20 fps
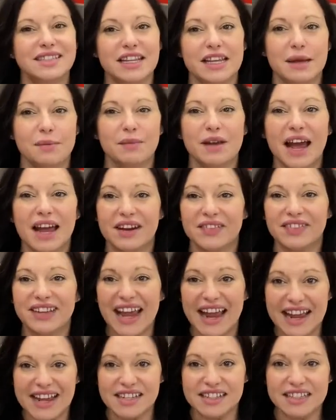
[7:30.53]
kind of
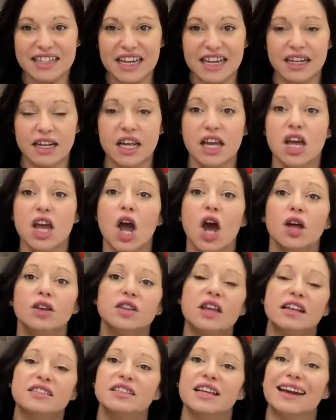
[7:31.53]
casing
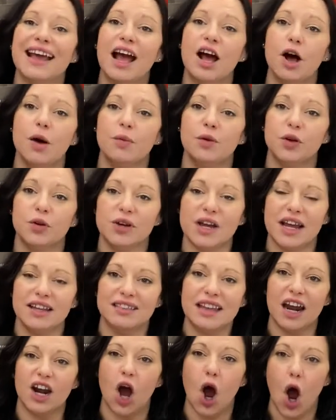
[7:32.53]
that's gonna help create
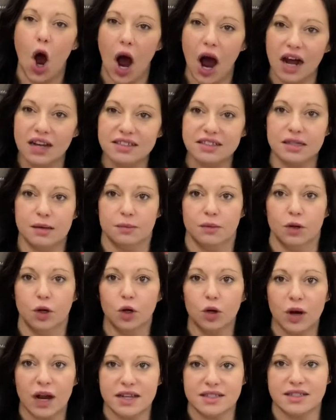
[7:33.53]
that awesome
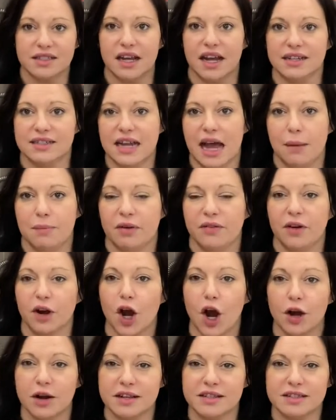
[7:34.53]
crust on top of our
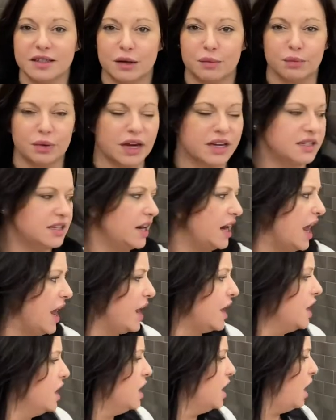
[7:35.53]
artisan bread today.
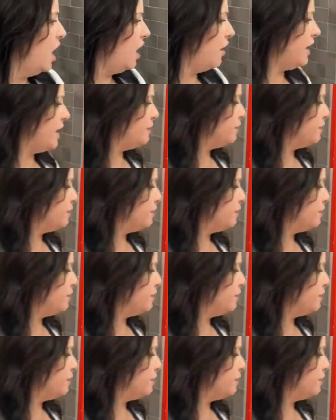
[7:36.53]
All right,